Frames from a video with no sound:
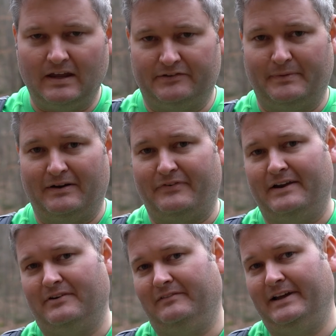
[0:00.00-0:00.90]
is my
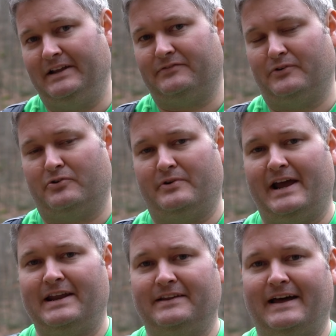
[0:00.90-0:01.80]
favorite lens for
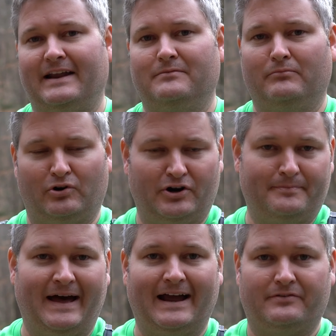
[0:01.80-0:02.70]
creating that
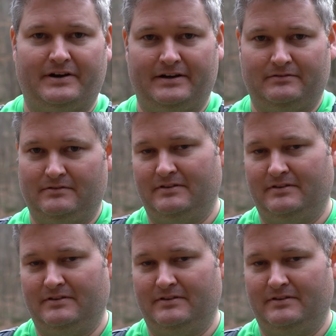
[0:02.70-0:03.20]
blurred background,